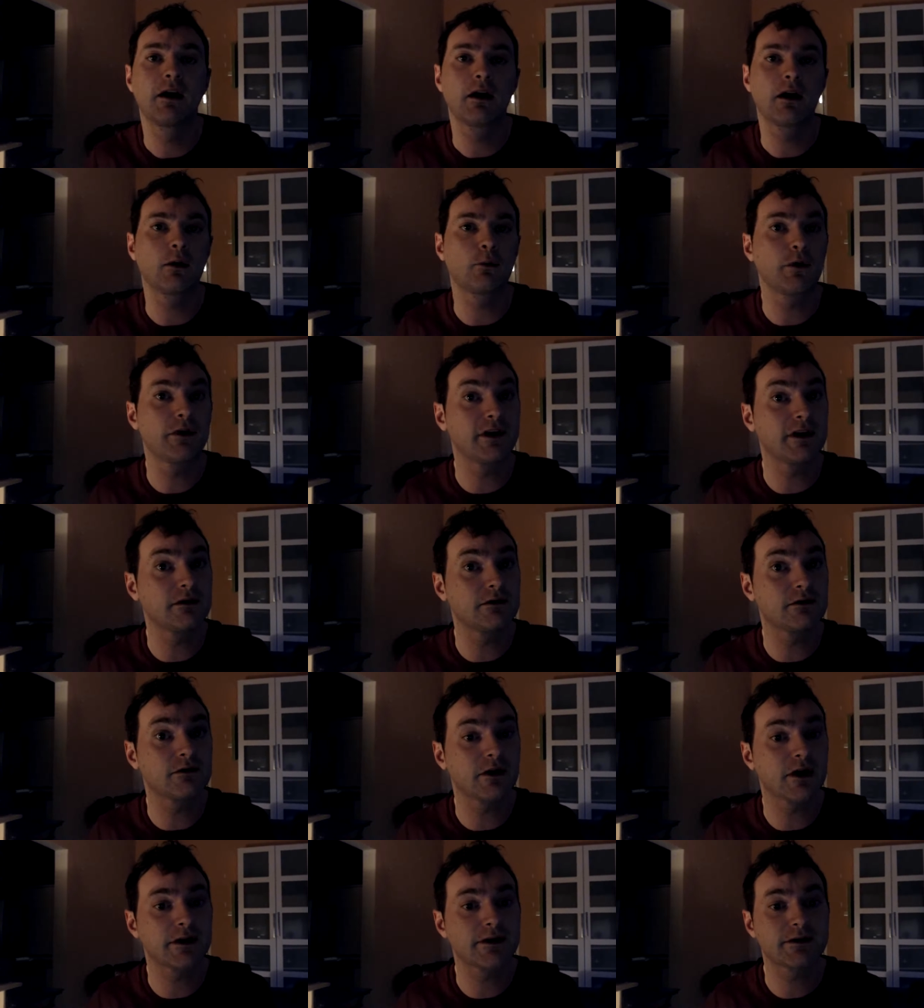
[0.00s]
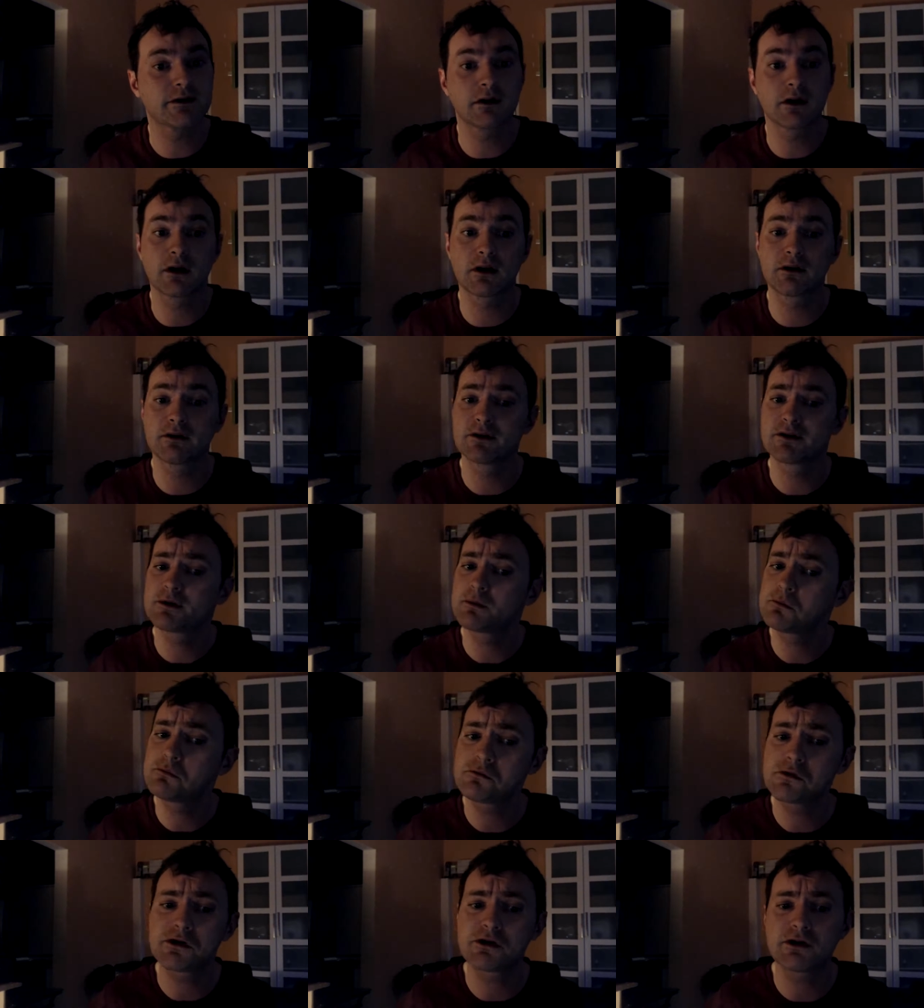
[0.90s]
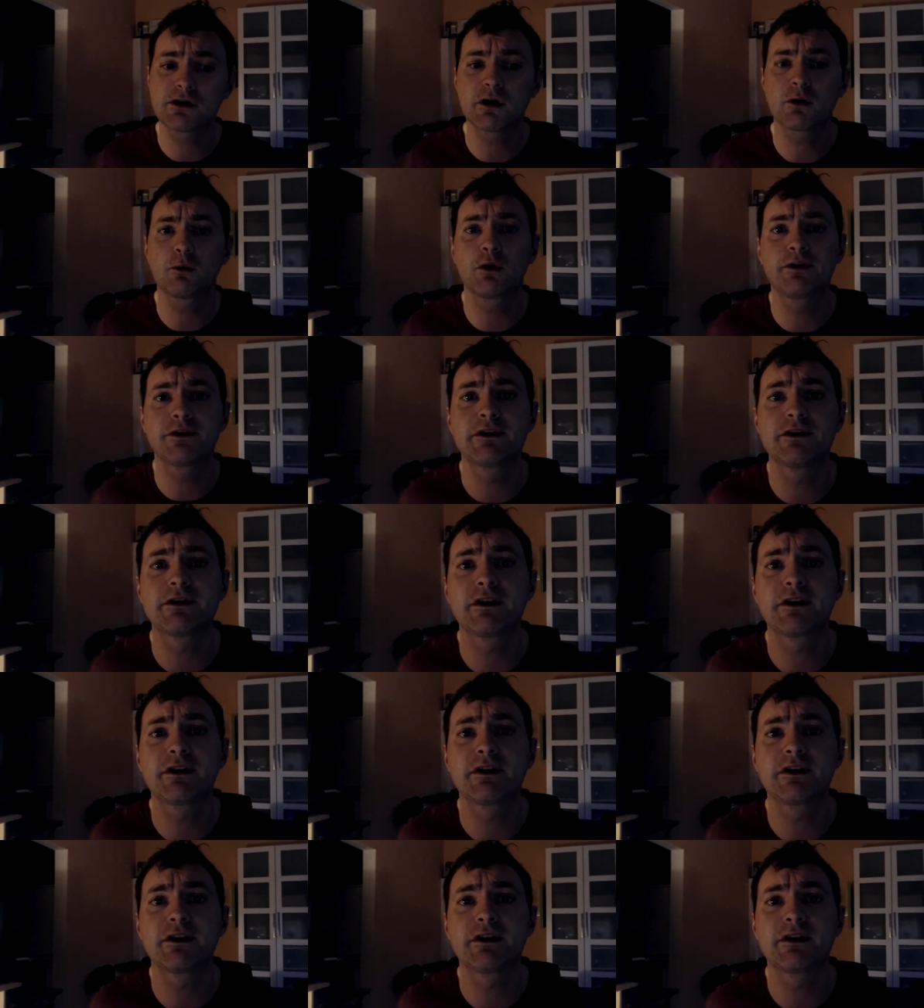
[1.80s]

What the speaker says: with interest, and just wanted